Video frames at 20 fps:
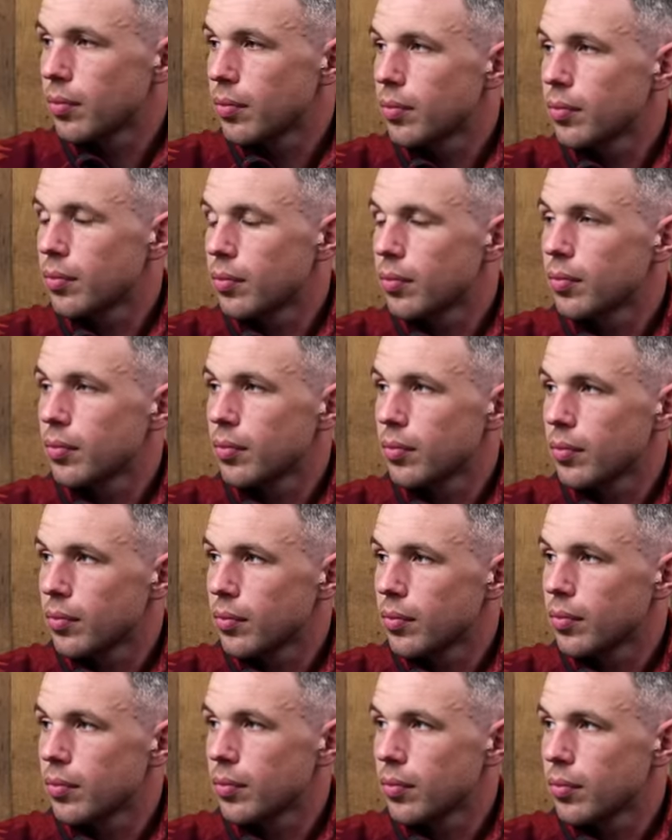
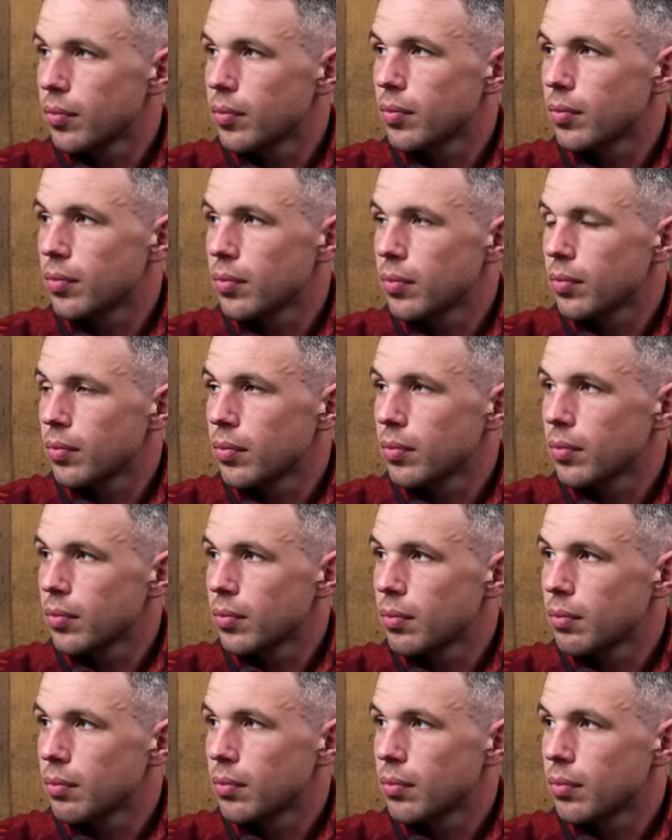
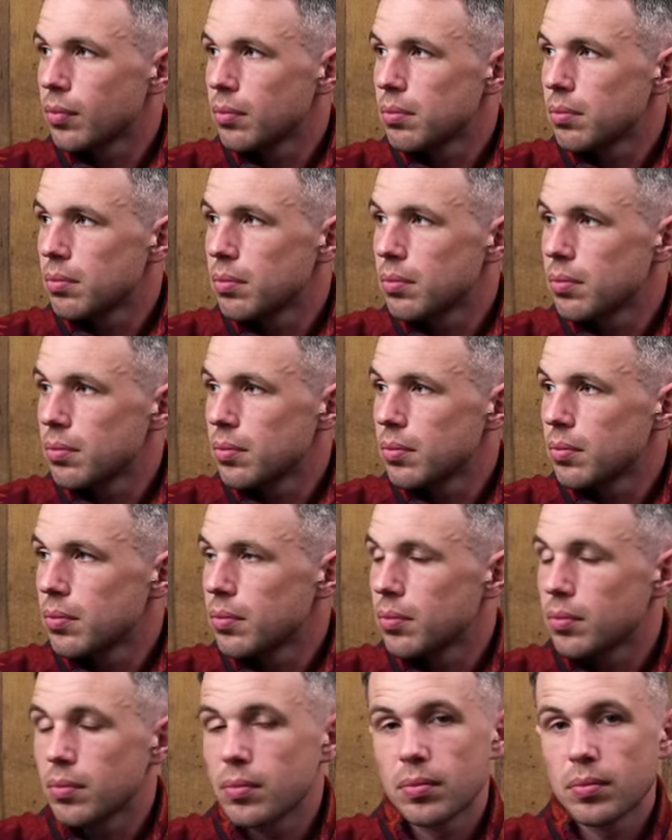
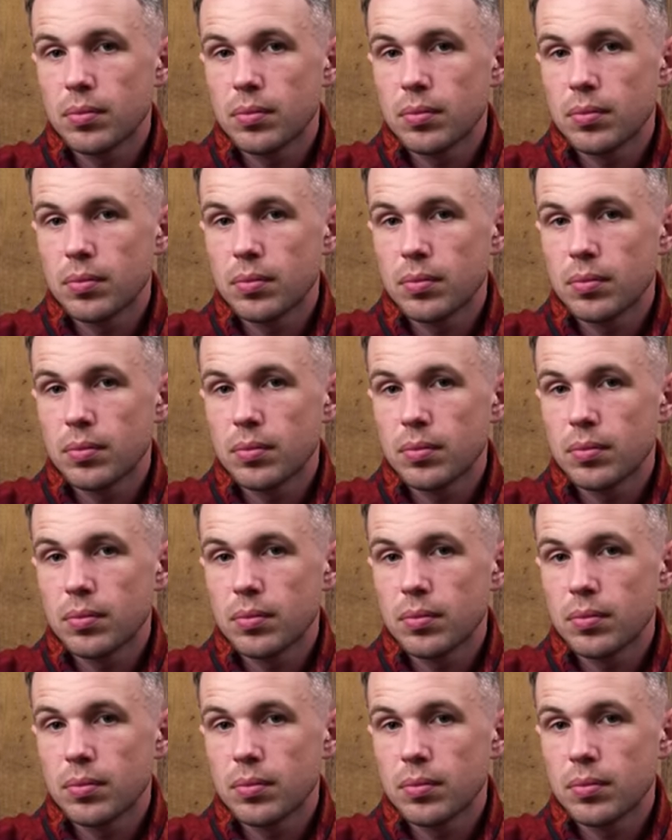(silent)